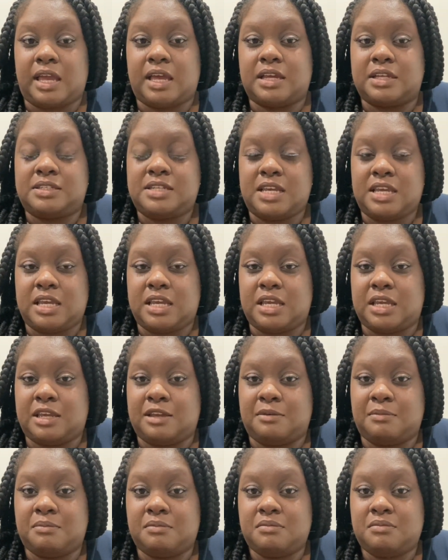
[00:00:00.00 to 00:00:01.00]

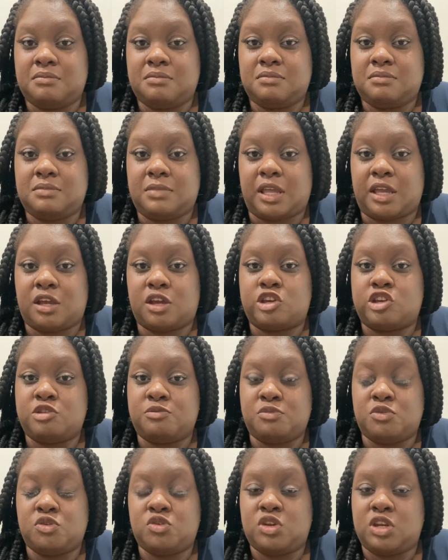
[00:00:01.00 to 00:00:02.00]
team, like a
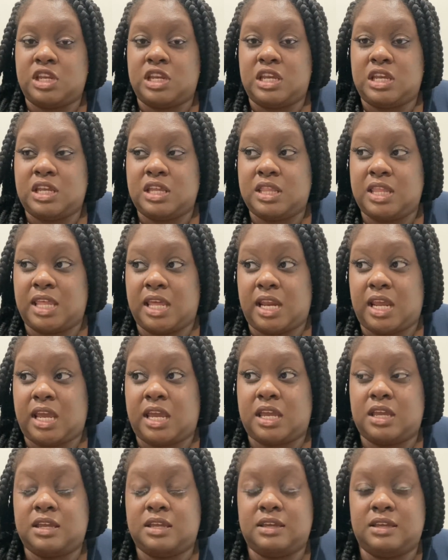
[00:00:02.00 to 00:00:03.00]
community that I
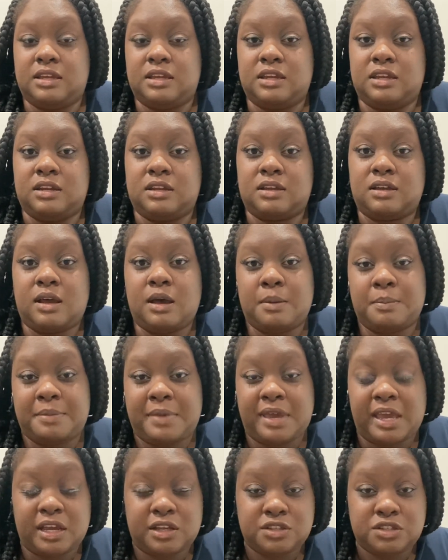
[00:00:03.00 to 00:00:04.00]
could come
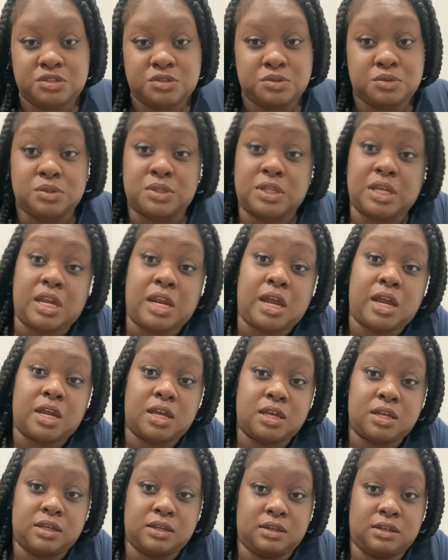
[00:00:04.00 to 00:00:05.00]
back to, that I
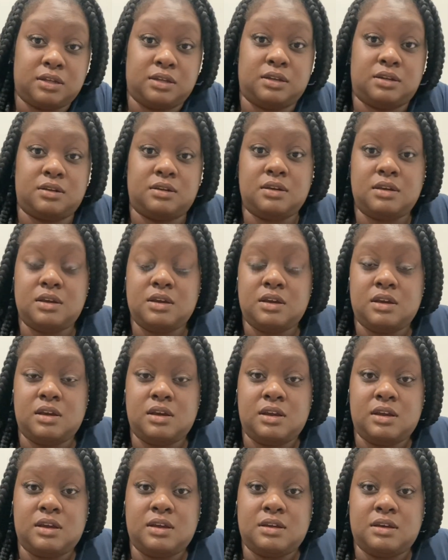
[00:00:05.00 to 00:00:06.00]
could
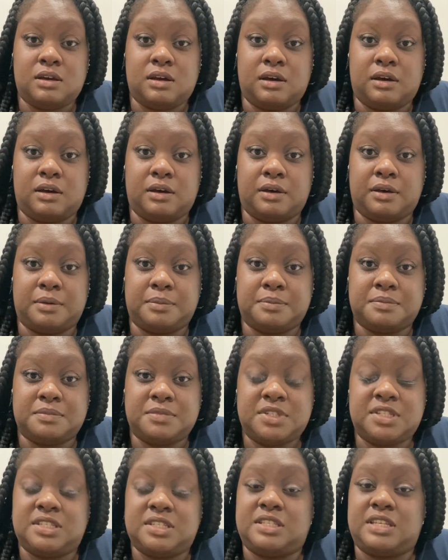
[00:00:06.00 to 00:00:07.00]

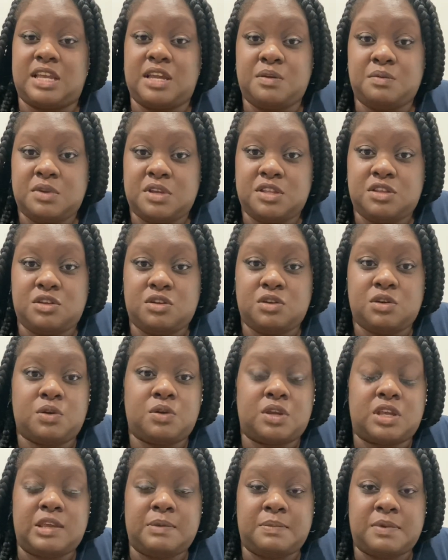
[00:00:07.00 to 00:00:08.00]
stay with,
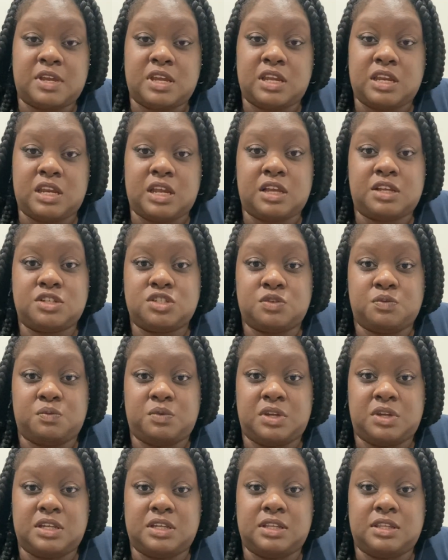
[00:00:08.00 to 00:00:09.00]
and keep a connection
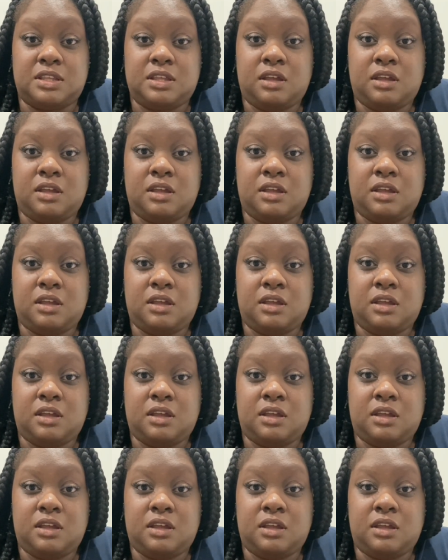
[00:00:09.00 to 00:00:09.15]
with